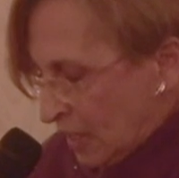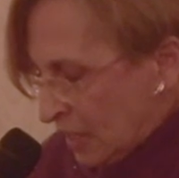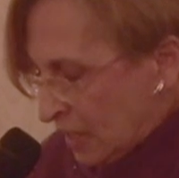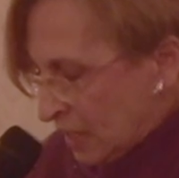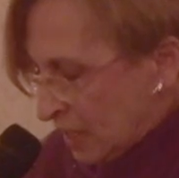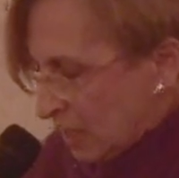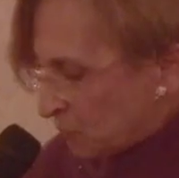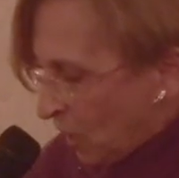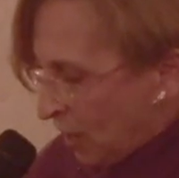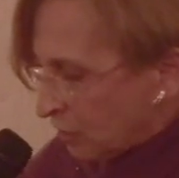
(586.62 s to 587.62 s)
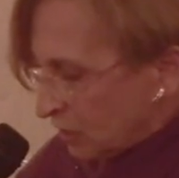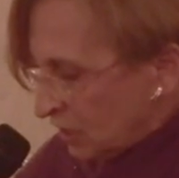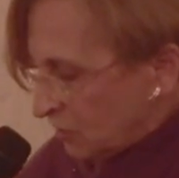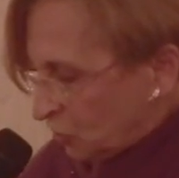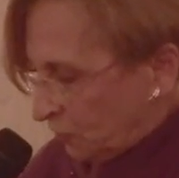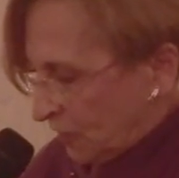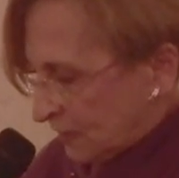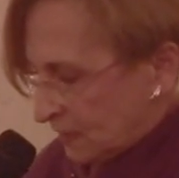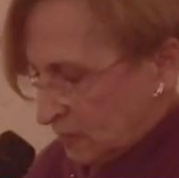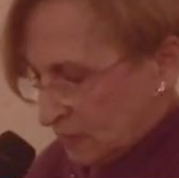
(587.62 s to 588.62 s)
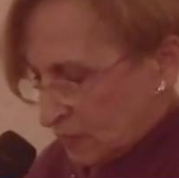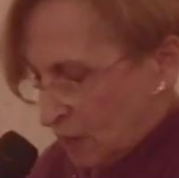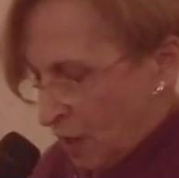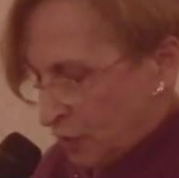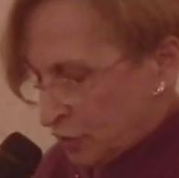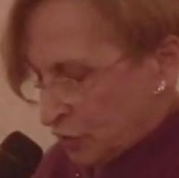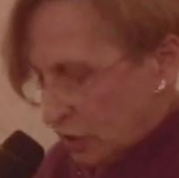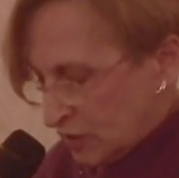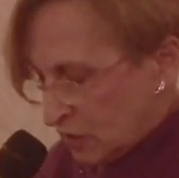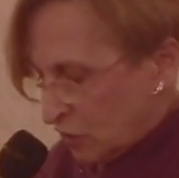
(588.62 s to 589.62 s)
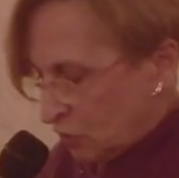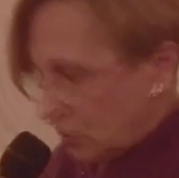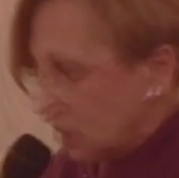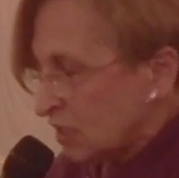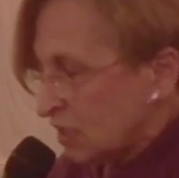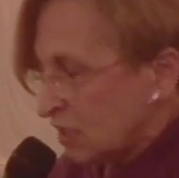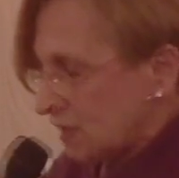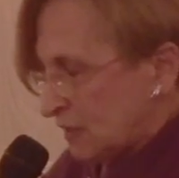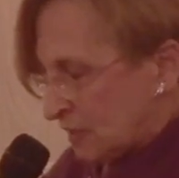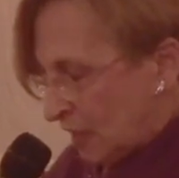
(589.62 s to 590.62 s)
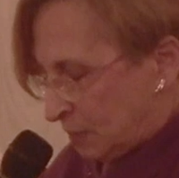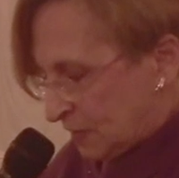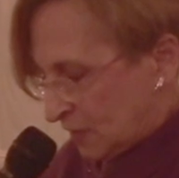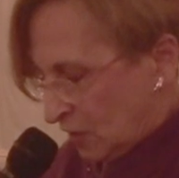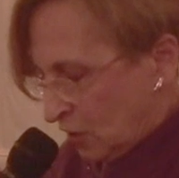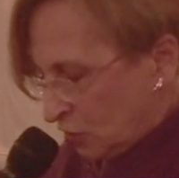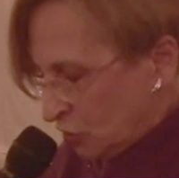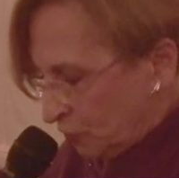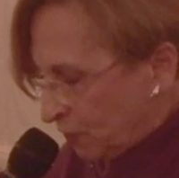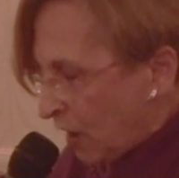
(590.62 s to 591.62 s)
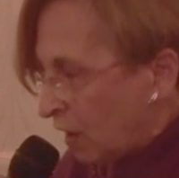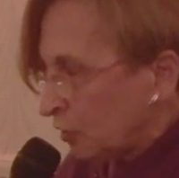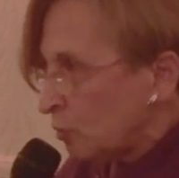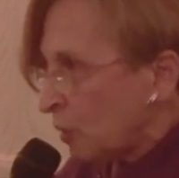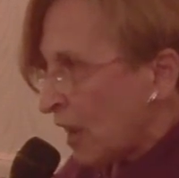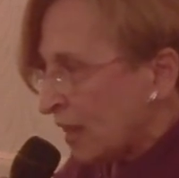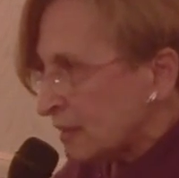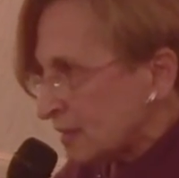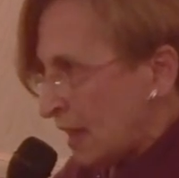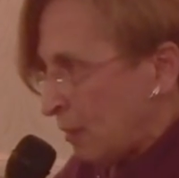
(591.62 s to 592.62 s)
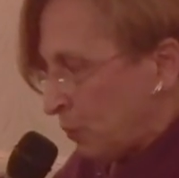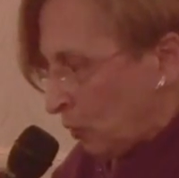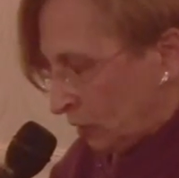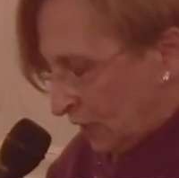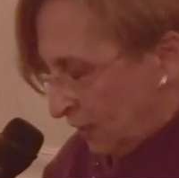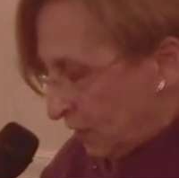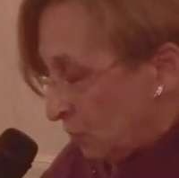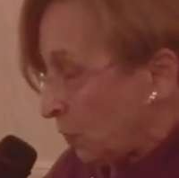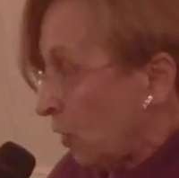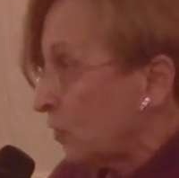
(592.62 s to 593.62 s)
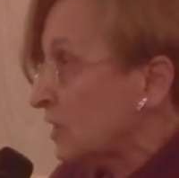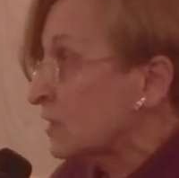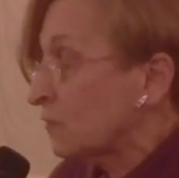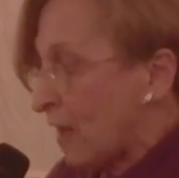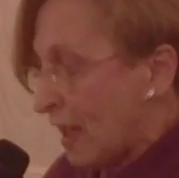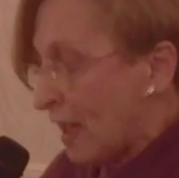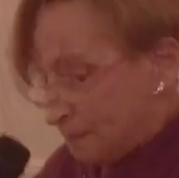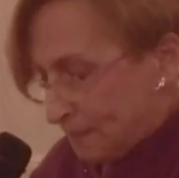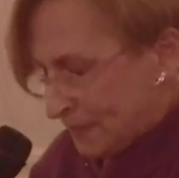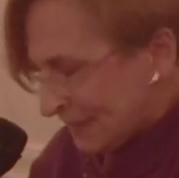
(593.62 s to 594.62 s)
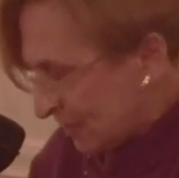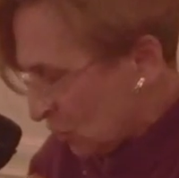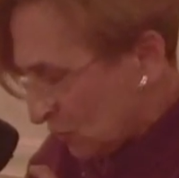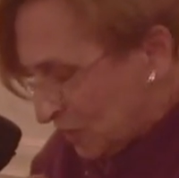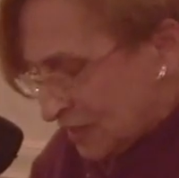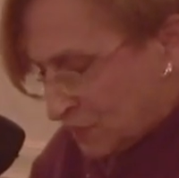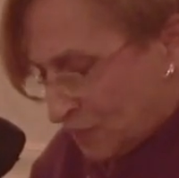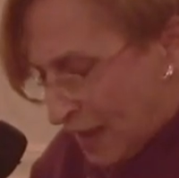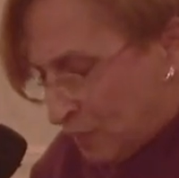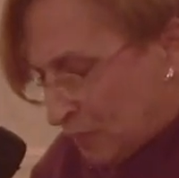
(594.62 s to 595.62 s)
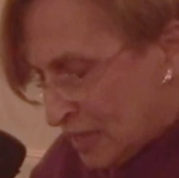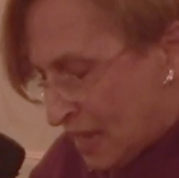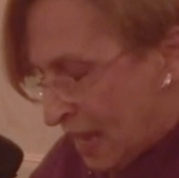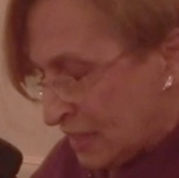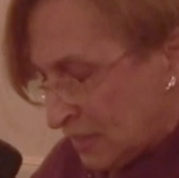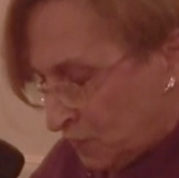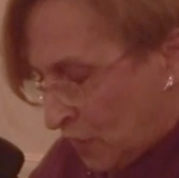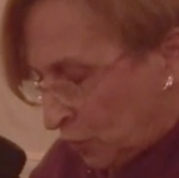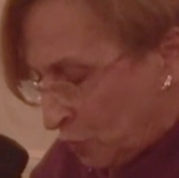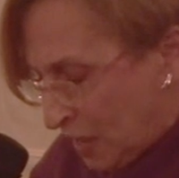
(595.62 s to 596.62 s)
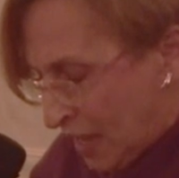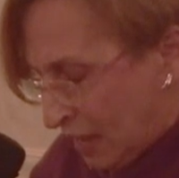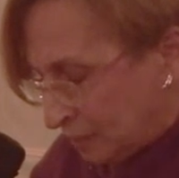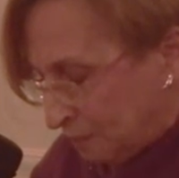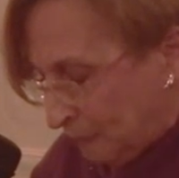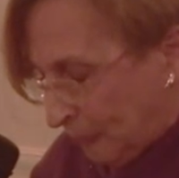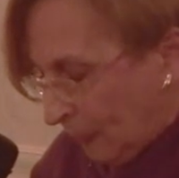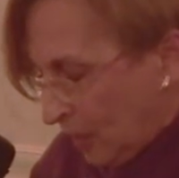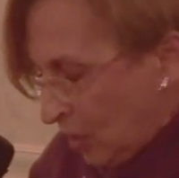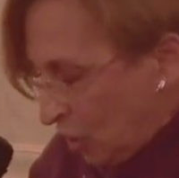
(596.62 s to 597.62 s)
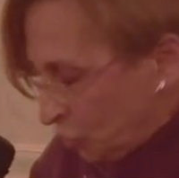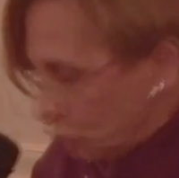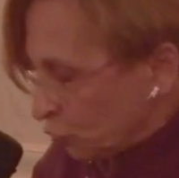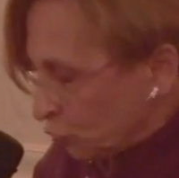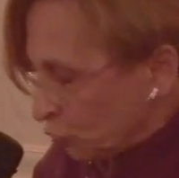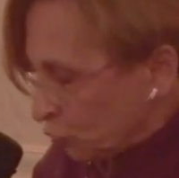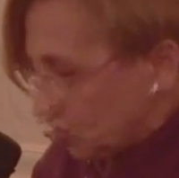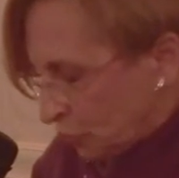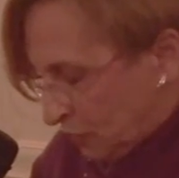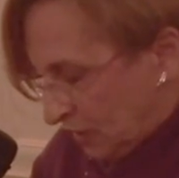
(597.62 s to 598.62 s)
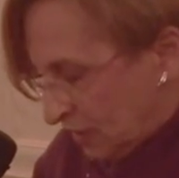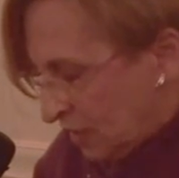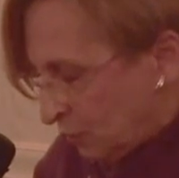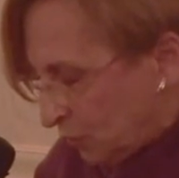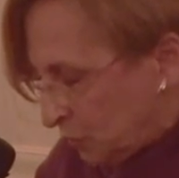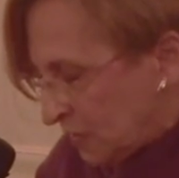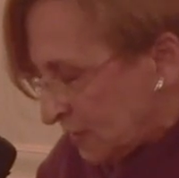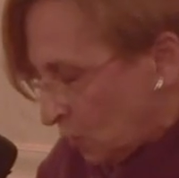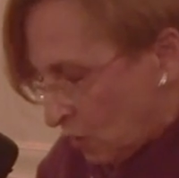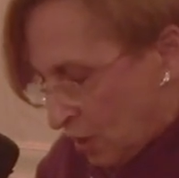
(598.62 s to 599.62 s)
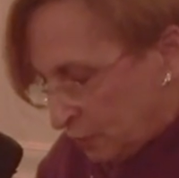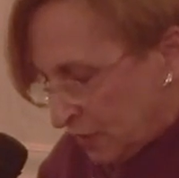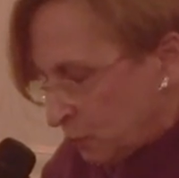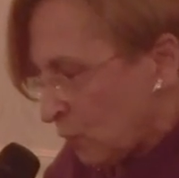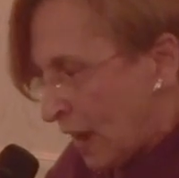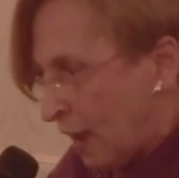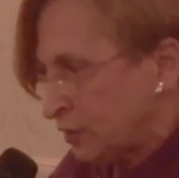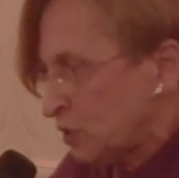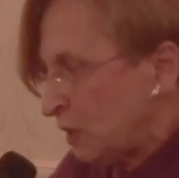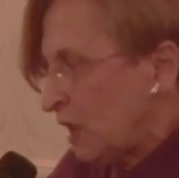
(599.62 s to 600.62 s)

He has inspired in each of us the desire to continue in his footsteps, to follow by example, loving both his family and his fellow man. A true gentleman, he would be so humbly proud to